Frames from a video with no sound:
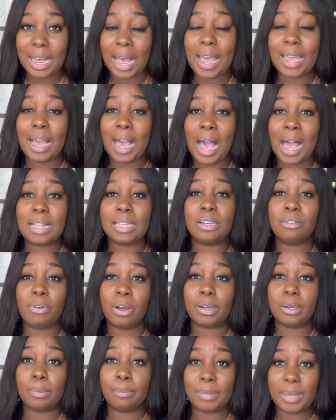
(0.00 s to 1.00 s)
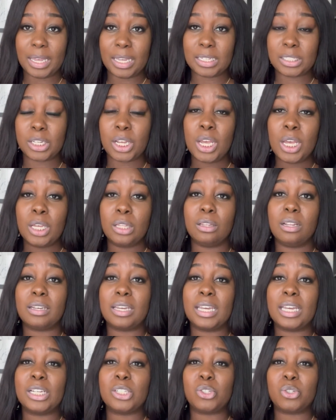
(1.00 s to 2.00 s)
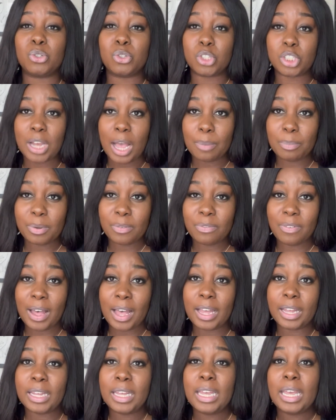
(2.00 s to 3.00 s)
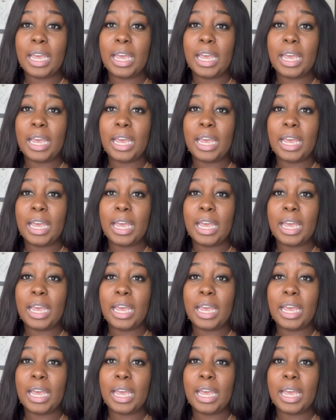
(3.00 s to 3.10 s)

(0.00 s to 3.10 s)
I highly recommend looking into Shopify